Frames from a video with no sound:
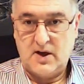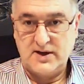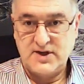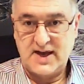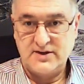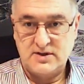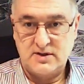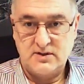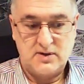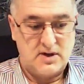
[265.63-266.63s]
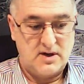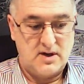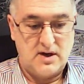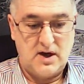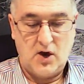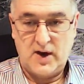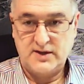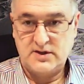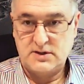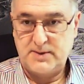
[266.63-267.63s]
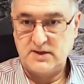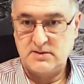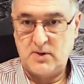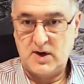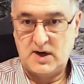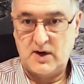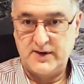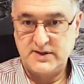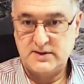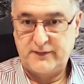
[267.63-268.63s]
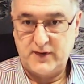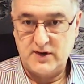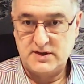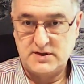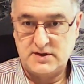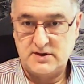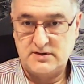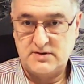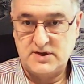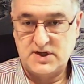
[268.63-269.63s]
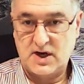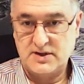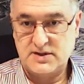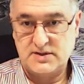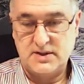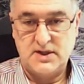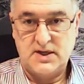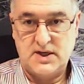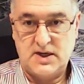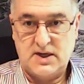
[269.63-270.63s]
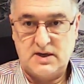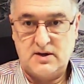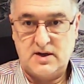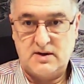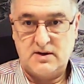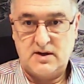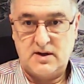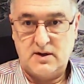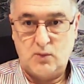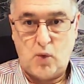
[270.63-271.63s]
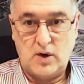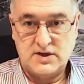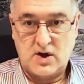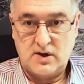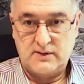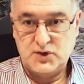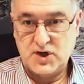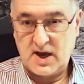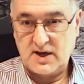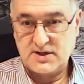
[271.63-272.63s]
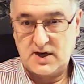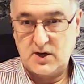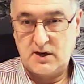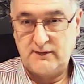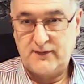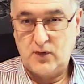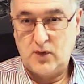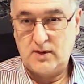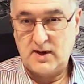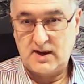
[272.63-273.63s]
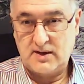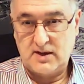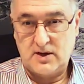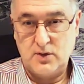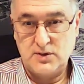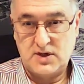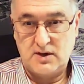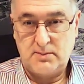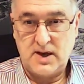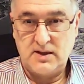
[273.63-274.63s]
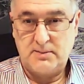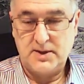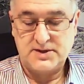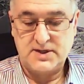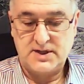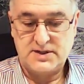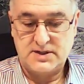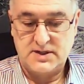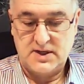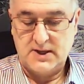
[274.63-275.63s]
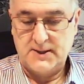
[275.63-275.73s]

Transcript: I tend to like to speak to my clients first to discuss what kind of shares they're looking for, who's going to be in the business.